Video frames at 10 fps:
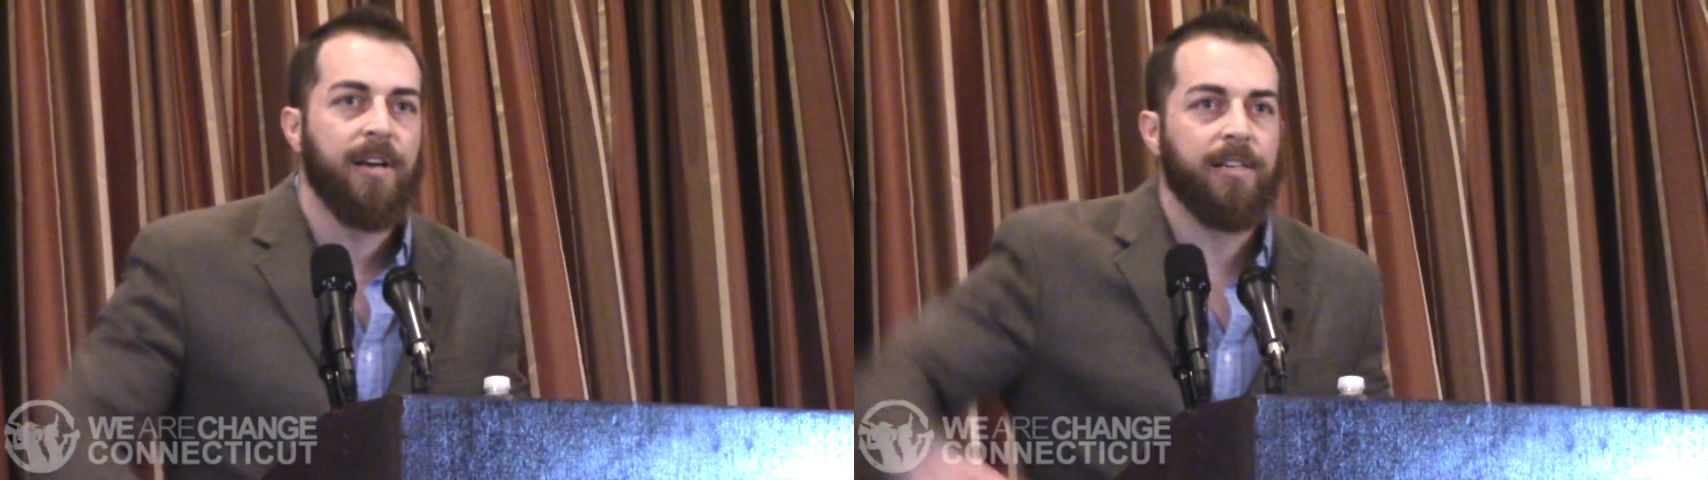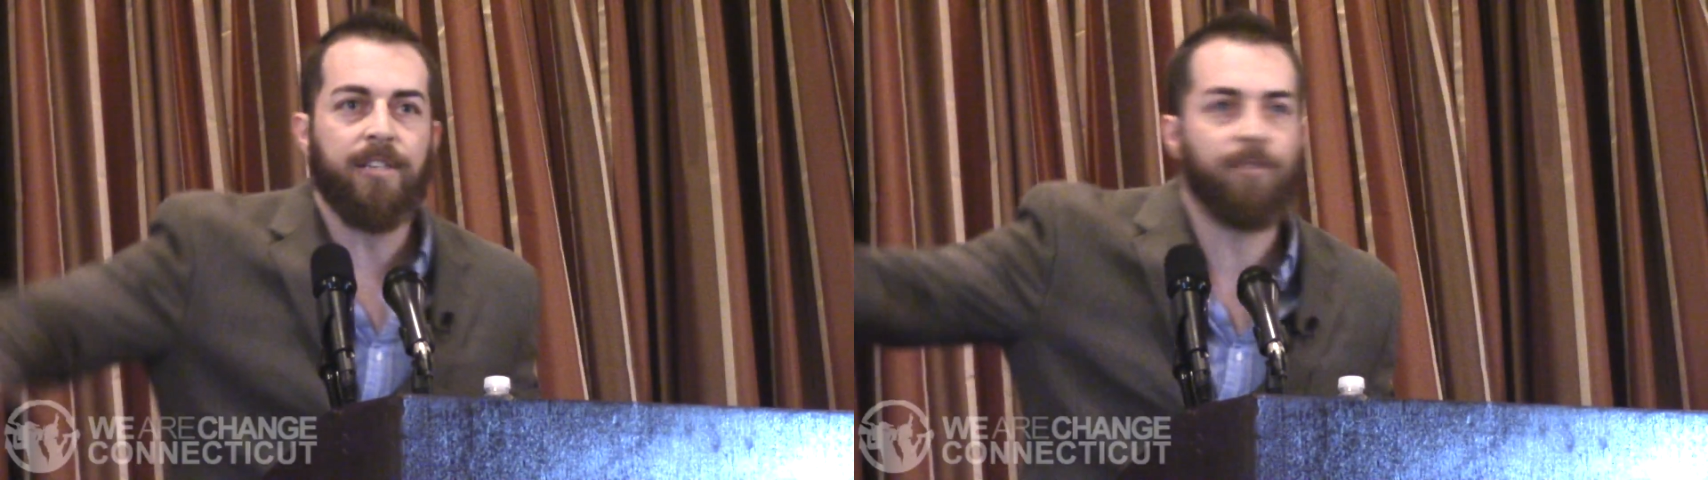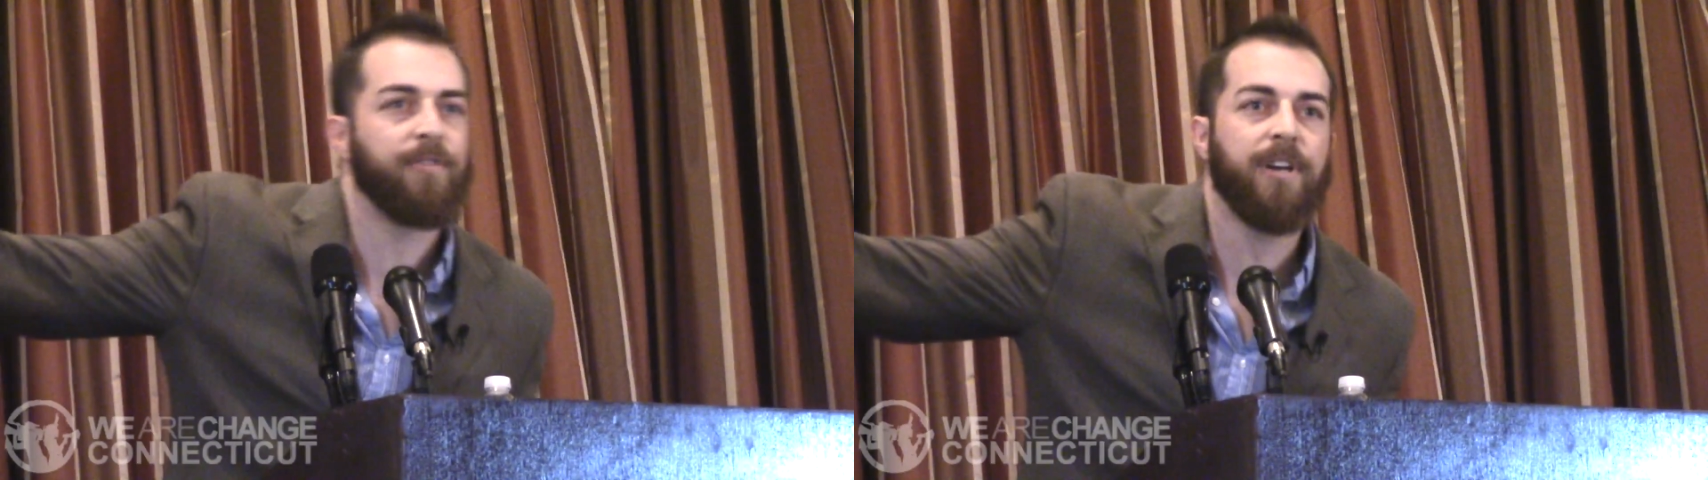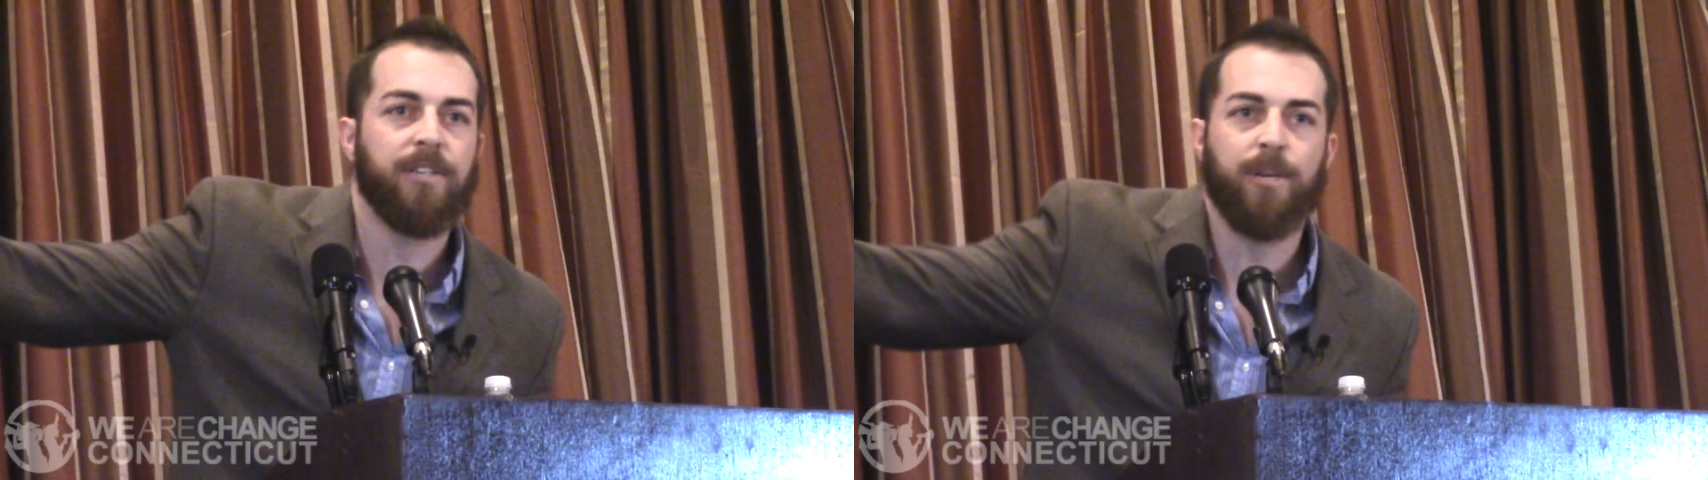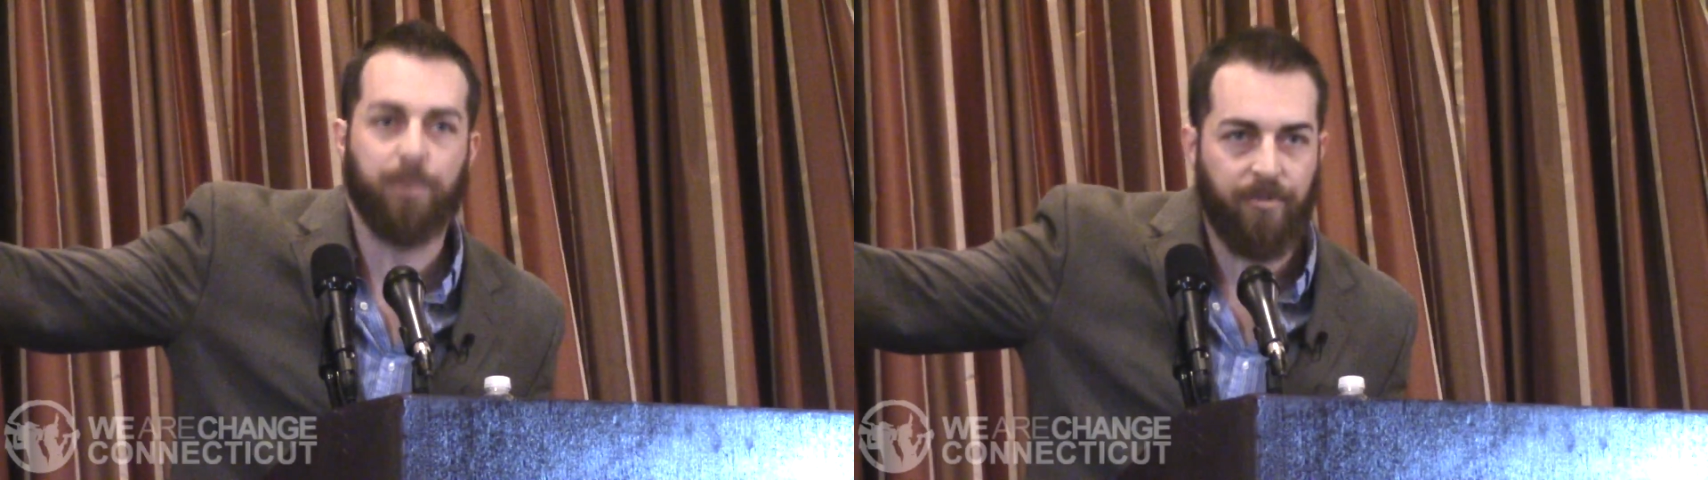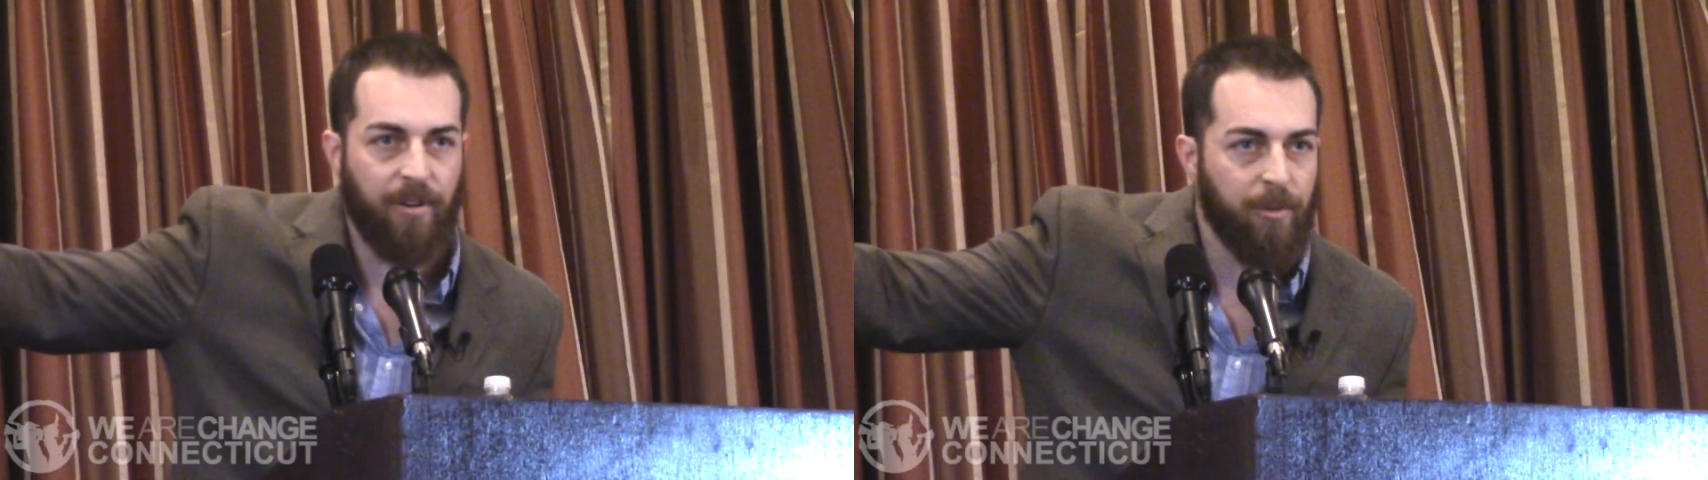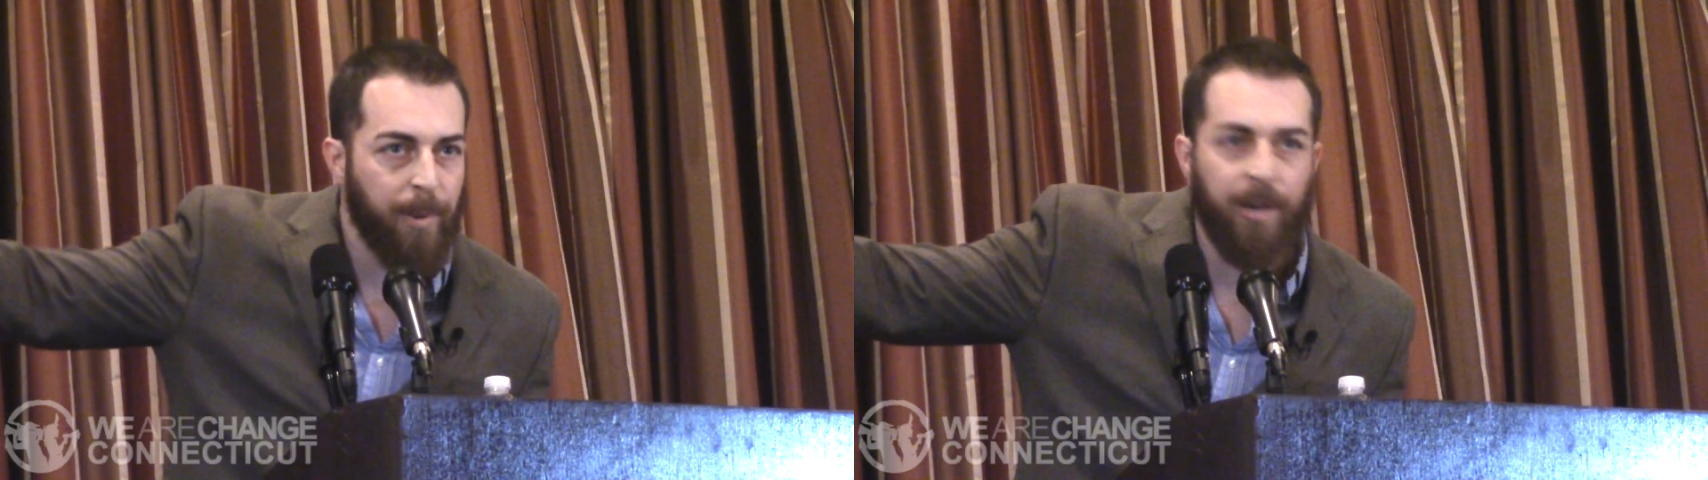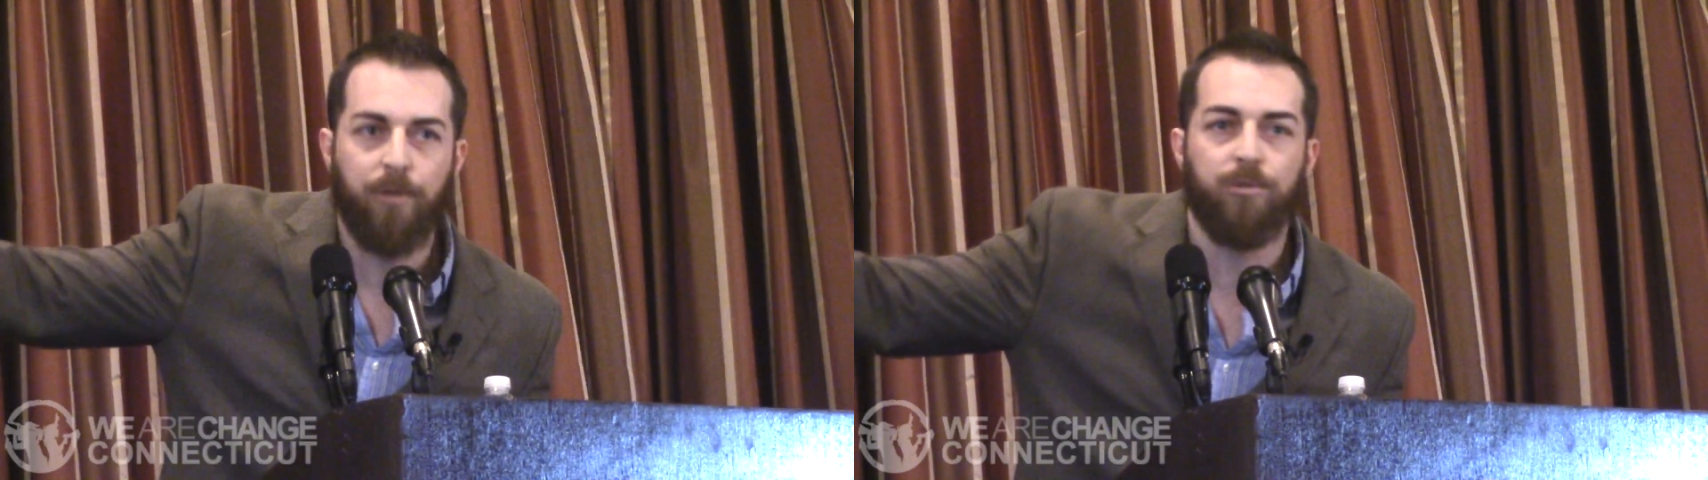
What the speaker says: is at the fingertips of everybody